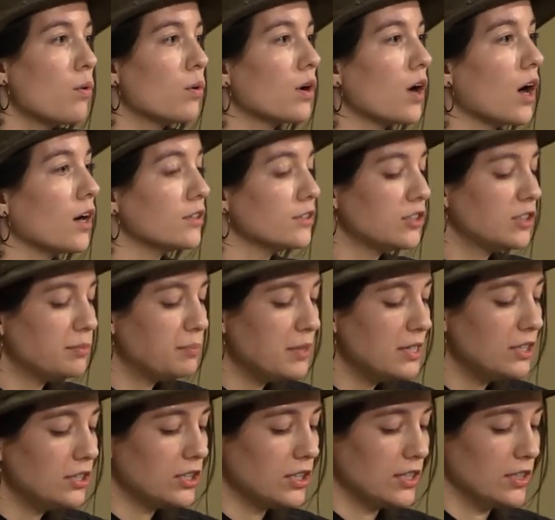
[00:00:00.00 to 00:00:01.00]
where our
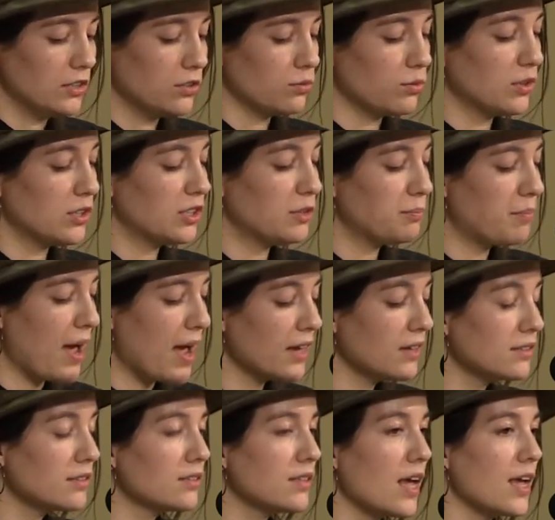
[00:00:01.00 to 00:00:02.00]
species
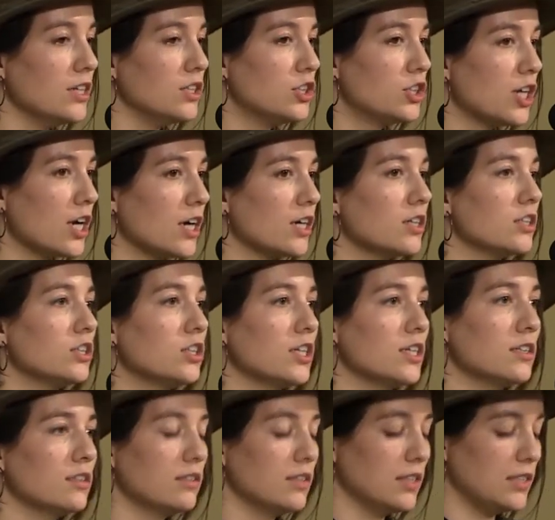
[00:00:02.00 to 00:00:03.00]
respects and
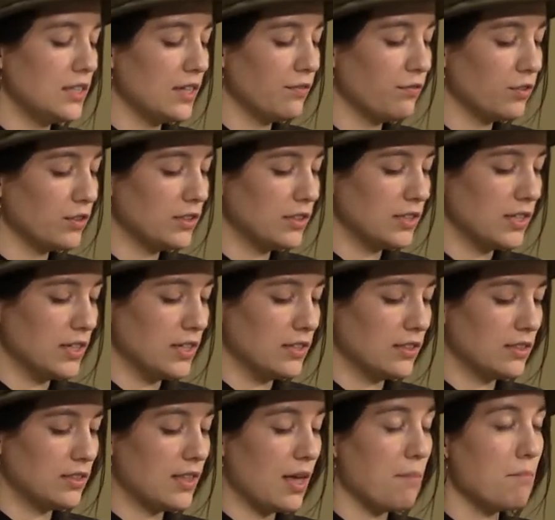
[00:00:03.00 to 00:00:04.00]
cherishes the
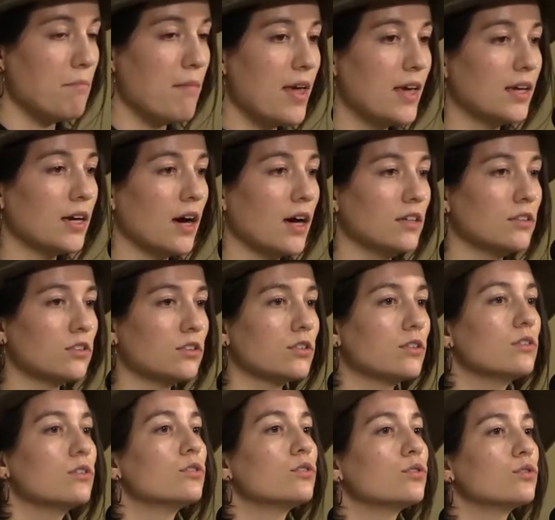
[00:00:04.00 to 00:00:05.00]
differences that make
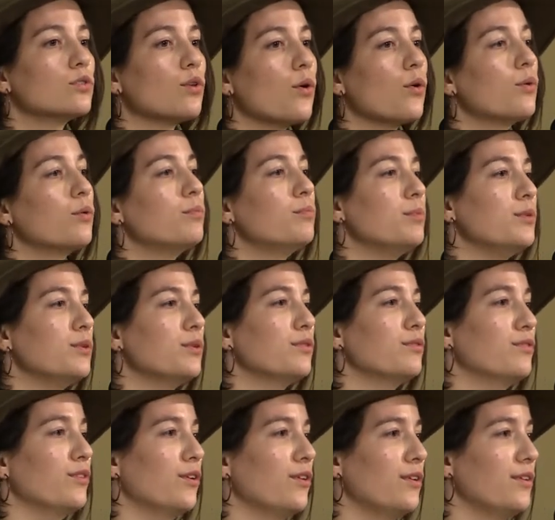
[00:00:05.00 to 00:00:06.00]
us so
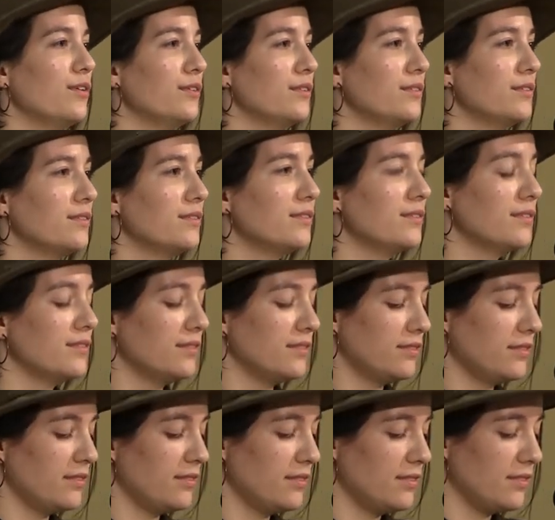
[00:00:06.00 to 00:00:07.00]
beautiful,
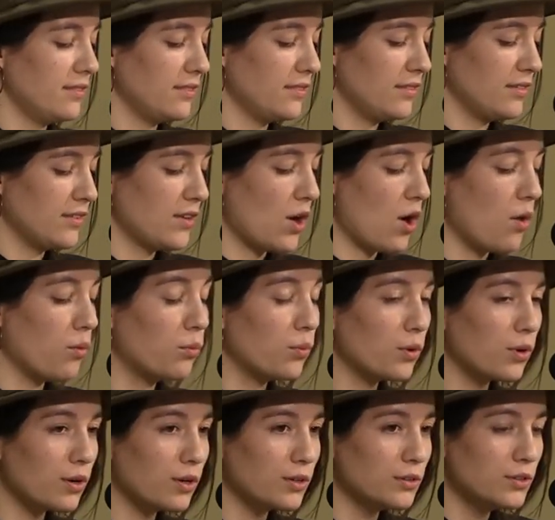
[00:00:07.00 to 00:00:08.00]
a
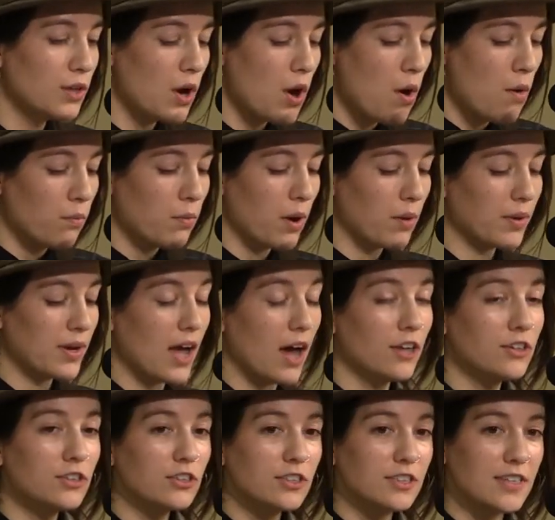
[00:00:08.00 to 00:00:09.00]
world where we
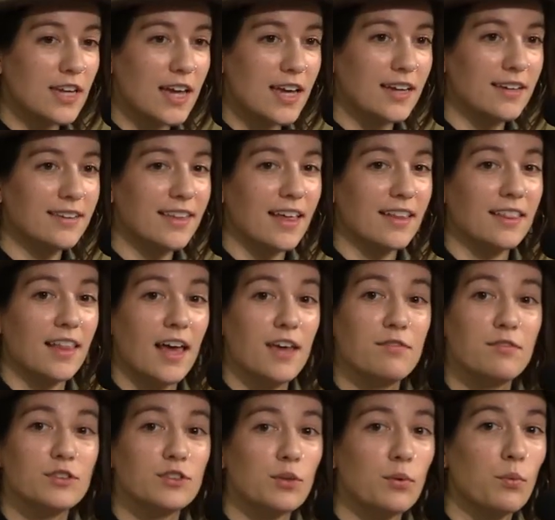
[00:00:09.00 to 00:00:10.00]
understand that
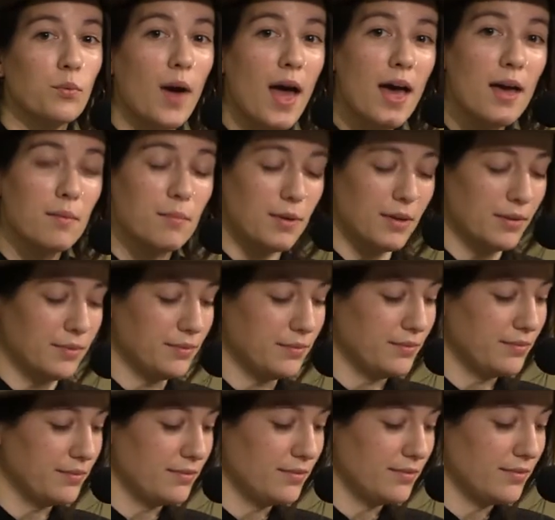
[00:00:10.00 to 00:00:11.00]
life is a web
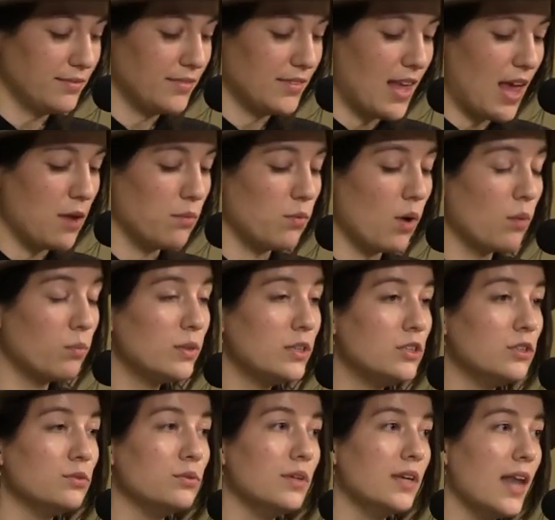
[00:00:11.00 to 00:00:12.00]
and what we
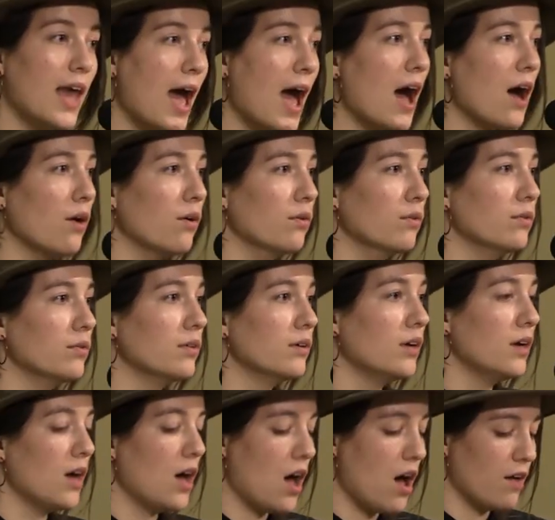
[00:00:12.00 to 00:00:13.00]
do now
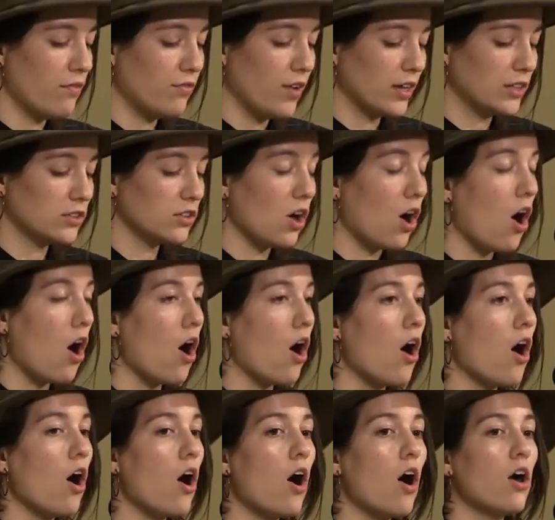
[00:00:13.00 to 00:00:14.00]
affects
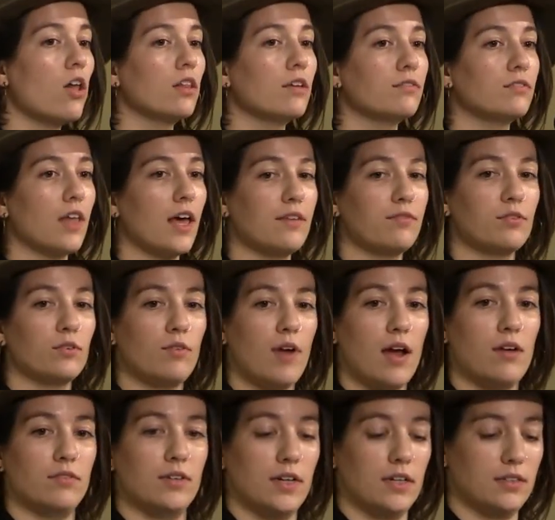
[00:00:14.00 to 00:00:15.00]
all of life
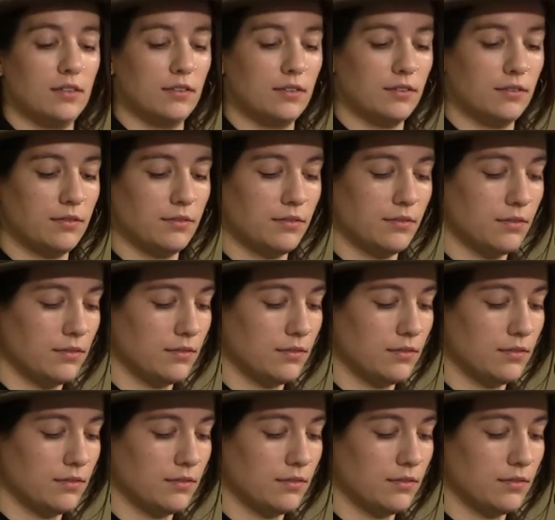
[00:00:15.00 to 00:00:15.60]
around us,